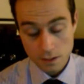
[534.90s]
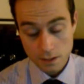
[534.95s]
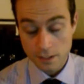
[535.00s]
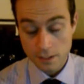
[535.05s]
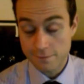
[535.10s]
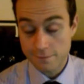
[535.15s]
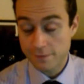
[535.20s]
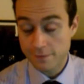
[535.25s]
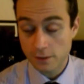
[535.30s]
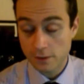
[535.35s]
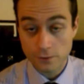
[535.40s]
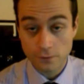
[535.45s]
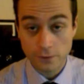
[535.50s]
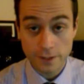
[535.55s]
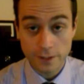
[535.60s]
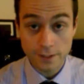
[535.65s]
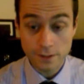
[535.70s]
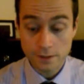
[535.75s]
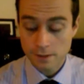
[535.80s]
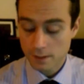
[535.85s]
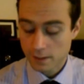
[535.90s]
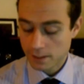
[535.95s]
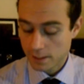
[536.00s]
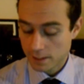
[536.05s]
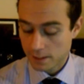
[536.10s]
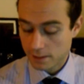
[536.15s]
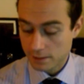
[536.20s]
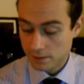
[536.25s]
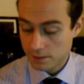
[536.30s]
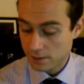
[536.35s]
It felt great.
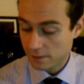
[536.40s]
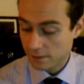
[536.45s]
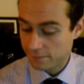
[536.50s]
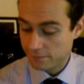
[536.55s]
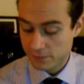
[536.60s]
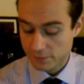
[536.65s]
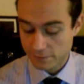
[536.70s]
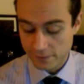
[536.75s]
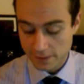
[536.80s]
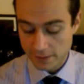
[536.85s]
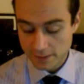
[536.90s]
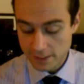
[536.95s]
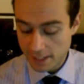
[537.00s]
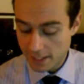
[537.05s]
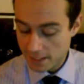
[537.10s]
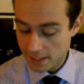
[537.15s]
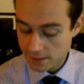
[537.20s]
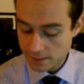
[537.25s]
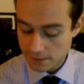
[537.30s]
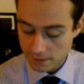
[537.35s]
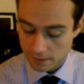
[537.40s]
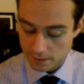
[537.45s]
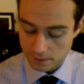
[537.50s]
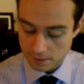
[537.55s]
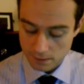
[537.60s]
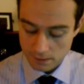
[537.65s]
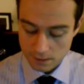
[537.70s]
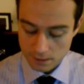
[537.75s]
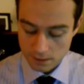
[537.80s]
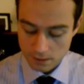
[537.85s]
This stuff is fantastic.
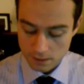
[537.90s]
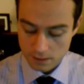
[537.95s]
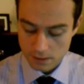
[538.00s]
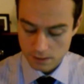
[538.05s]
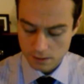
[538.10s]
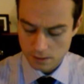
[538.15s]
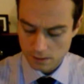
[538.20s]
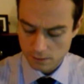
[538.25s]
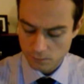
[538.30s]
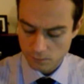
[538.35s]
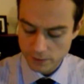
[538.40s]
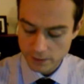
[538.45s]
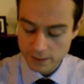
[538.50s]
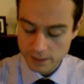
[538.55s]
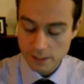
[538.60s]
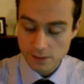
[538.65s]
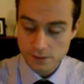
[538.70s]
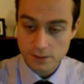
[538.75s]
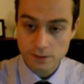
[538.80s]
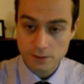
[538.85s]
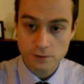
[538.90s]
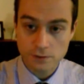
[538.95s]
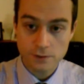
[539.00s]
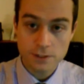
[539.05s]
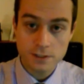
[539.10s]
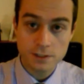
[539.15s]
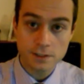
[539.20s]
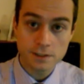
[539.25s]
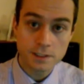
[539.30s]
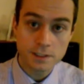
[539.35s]
It's retails at
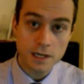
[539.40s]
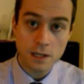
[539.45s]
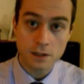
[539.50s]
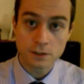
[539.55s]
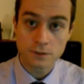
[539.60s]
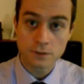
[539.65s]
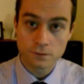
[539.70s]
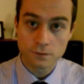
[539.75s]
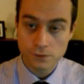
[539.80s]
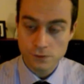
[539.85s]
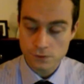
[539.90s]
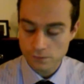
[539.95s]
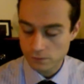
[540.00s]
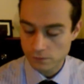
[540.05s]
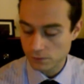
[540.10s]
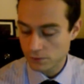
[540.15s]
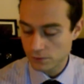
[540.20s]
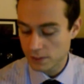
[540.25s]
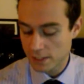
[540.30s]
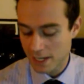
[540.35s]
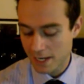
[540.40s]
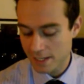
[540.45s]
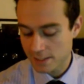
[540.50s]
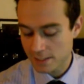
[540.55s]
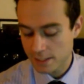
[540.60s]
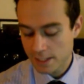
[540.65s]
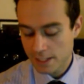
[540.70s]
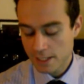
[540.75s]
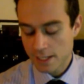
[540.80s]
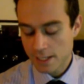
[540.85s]
$36 for its full
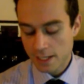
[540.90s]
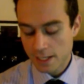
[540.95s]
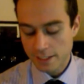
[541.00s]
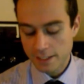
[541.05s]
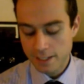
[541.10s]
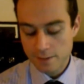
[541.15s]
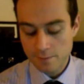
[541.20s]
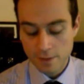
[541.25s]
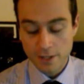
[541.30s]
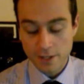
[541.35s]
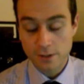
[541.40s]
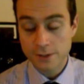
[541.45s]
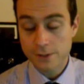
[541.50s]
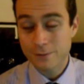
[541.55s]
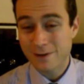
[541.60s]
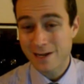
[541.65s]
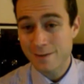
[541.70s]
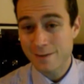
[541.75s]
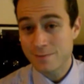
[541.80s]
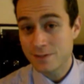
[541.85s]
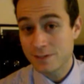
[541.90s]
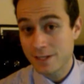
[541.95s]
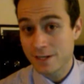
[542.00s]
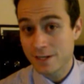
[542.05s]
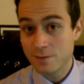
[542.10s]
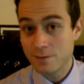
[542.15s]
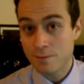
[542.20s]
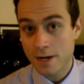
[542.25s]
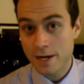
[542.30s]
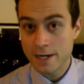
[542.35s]
size. Again, my only gripe is
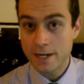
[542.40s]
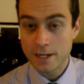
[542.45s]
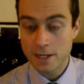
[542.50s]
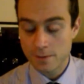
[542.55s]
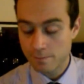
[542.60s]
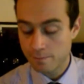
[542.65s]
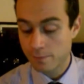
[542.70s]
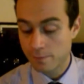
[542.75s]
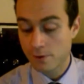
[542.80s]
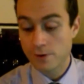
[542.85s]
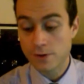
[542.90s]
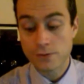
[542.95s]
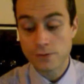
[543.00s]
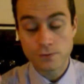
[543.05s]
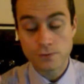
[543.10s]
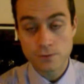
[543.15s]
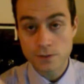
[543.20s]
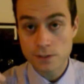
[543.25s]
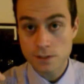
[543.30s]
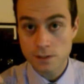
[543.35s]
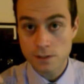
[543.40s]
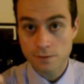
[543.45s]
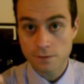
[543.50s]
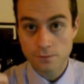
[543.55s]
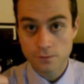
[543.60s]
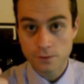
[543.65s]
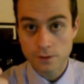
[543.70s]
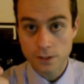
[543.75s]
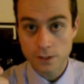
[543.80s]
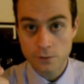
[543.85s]
that you might end up burning through the stuff
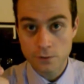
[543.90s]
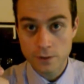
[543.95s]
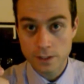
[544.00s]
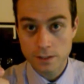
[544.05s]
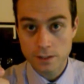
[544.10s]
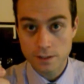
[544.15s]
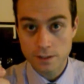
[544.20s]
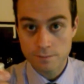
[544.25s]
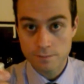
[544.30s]
really quickly